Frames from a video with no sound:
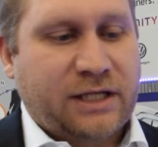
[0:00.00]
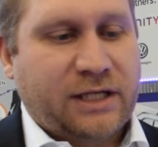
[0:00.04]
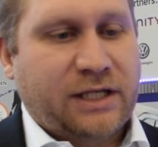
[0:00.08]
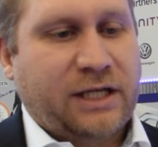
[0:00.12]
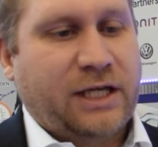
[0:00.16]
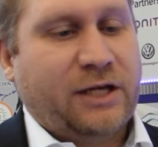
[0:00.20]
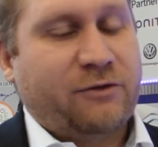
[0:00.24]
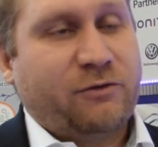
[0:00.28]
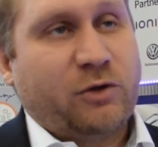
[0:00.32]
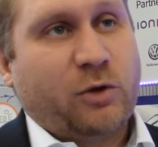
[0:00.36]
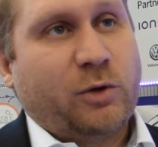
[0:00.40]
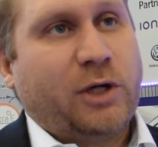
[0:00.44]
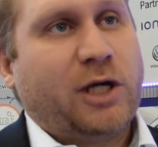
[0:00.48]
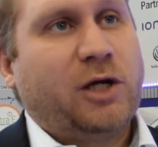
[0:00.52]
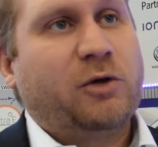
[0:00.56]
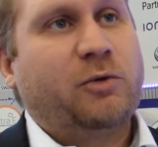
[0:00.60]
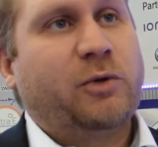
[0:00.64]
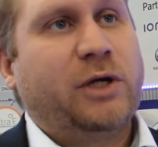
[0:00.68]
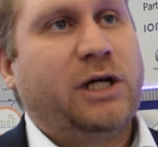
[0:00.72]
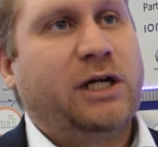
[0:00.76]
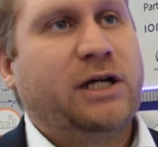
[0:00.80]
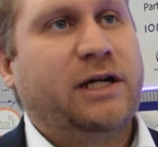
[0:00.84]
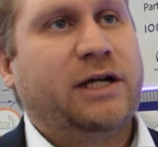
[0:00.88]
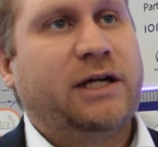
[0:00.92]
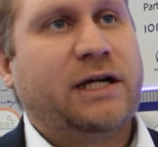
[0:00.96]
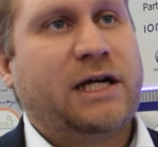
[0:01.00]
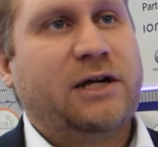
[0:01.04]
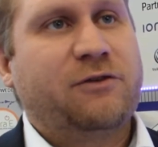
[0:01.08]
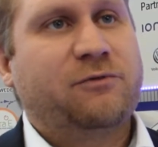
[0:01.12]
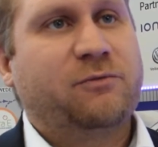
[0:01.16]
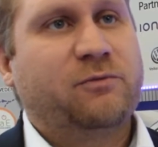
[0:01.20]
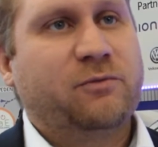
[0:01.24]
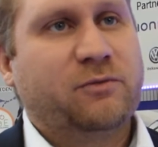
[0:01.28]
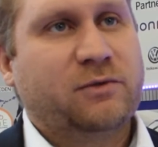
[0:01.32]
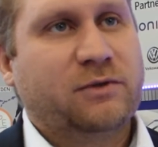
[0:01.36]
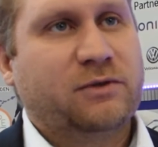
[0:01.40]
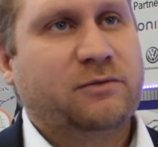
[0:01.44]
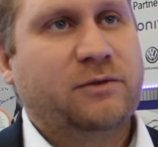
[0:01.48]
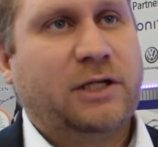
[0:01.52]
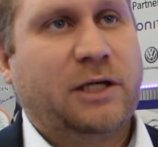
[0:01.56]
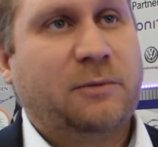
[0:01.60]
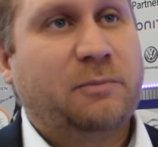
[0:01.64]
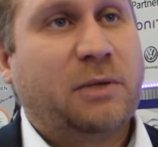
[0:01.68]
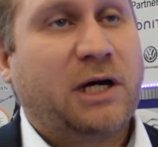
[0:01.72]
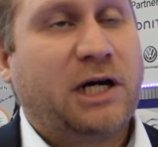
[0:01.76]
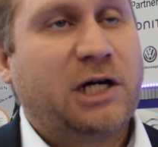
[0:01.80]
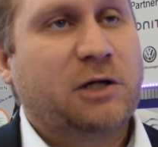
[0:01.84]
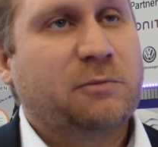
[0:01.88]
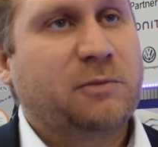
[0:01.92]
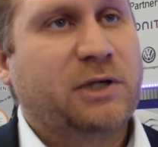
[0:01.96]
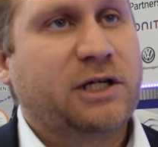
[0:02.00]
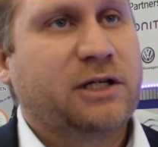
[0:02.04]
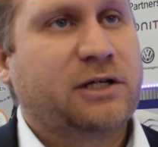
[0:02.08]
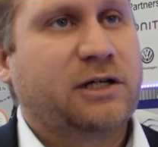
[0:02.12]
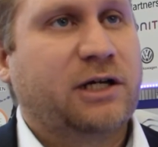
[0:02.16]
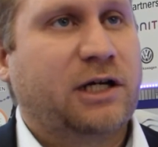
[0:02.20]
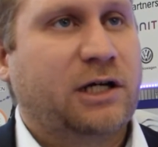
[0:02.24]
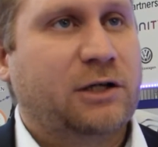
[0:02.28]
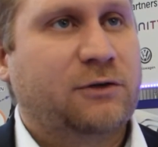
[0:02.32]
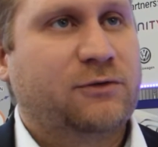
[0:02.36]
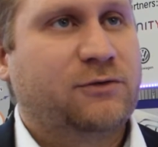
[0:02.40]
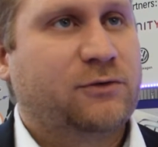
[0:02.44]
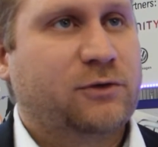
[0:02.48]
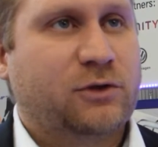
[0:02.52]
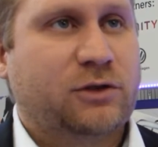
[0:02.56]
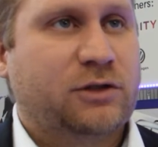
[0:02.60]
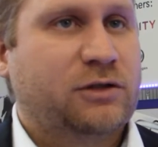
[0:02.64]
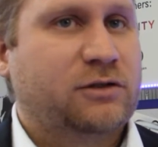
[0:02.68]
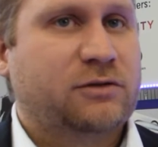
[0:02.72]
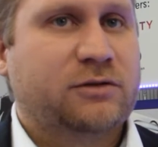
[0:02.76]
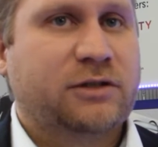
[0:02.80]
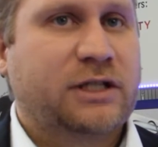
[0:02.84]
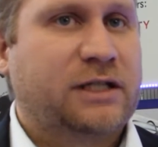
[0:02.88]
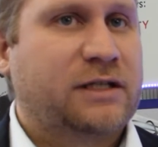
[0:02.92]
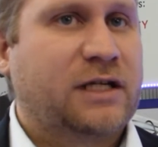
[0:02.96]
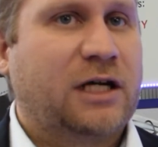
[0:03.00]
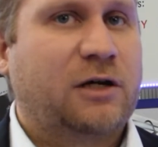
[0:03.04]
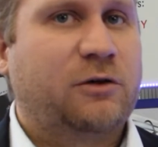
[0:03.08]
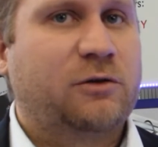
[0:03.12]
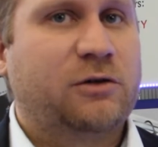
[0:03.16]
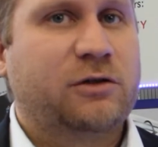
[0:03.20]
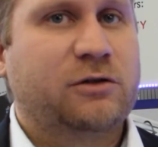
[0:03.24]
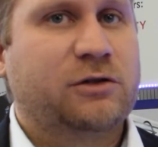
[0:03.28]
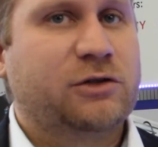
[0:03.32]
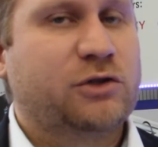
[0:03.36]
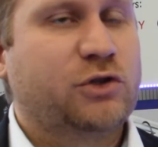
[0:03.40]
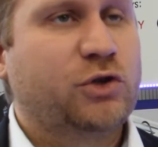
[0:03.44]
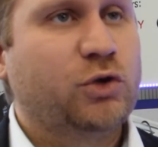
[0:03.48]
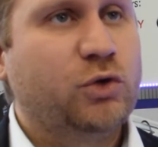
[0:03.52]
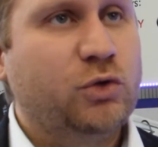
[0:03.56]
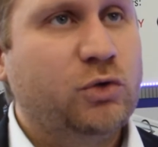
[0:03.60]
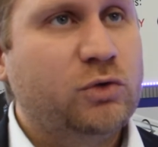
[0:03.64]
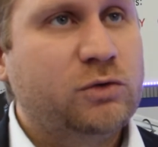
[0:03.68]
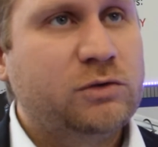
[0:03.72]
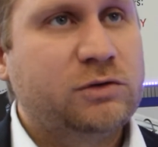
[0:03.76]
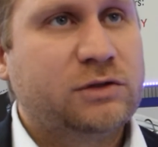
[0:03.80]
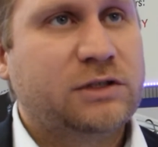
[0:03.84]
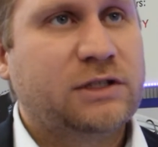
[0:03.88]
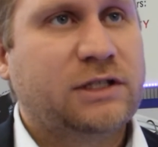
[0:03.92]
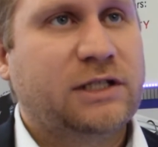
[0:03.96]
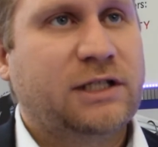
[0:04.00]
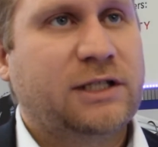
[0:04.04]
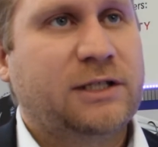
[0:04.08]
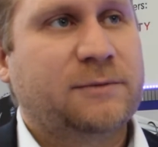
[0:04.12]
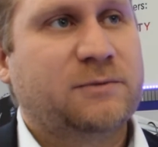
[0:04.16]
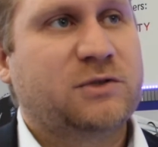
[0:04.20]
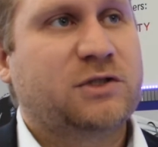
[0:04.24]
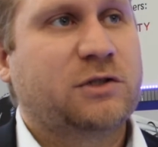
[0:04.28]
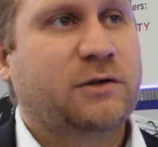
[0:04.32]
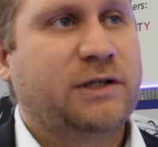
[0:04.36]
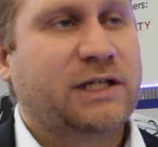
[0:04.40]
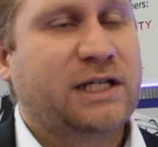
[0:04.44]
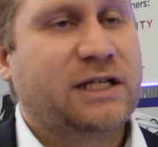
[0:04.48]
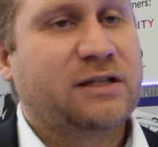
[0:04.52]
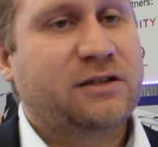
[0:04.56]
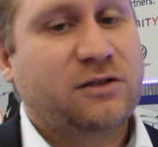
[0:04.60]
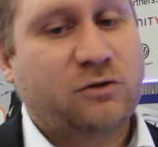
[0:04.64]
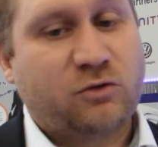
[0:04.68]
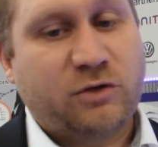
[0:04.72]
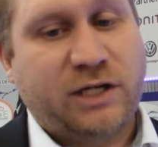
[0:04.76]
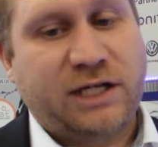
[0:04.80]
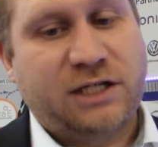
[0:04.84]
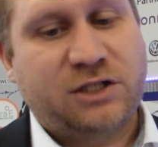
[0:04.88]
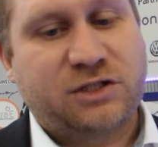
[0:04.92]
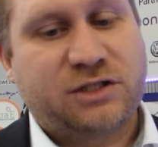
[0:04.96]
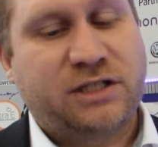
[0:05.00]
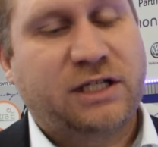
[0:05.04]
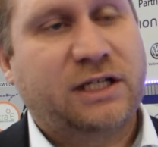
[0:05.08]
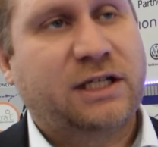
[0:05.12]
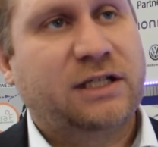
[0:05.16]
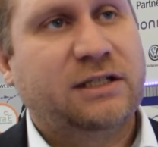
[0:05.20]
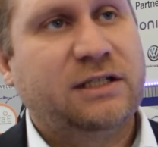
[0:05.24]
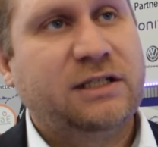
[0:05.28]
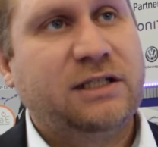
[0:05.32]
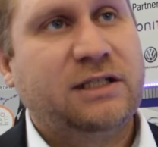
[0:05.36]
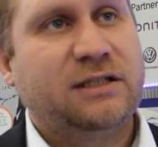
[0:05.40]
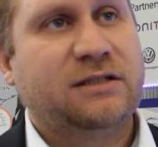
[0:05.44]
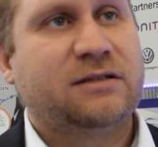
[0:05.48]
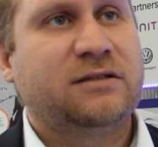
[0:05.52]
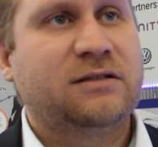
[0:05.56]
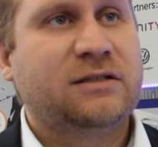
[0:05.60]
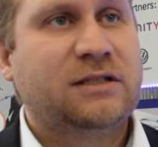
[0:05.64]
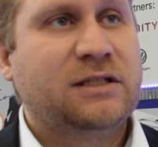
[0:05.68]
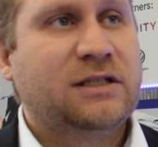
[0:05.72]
Everywhere where I park my car for an hour or two, so I get the range that I need.